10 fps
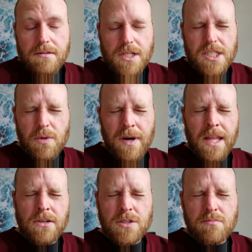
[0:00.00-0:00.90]
Just one of
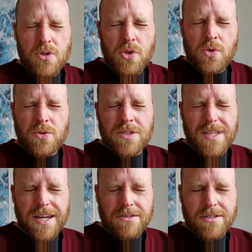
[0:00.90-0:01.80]
those moods.
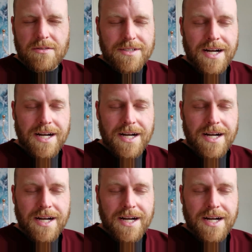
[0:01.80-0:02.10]
I don't know.